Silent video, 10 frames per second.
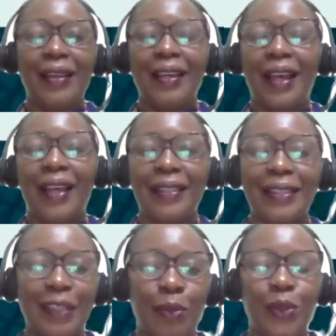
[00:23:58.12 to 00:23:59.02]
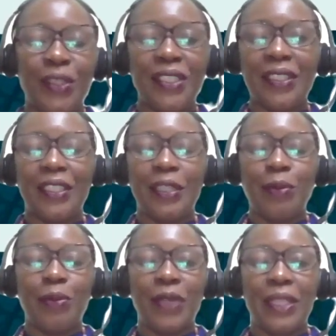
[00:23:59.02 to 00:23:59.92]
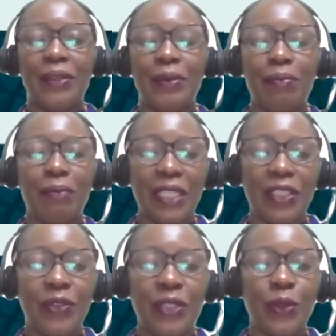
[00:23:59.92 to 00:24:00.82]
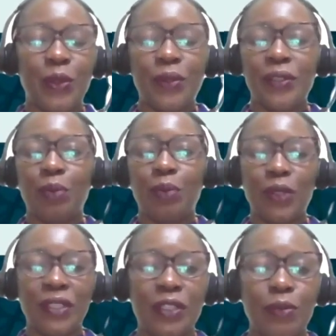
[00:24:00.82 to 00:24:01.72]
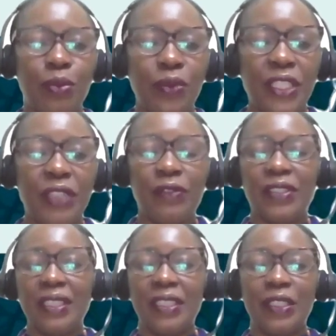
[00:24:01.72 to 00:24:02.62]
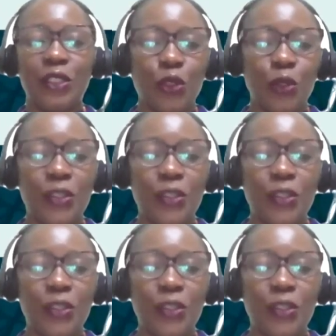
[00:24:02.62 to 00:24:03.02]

and supporting them with materials, policy briefs, and short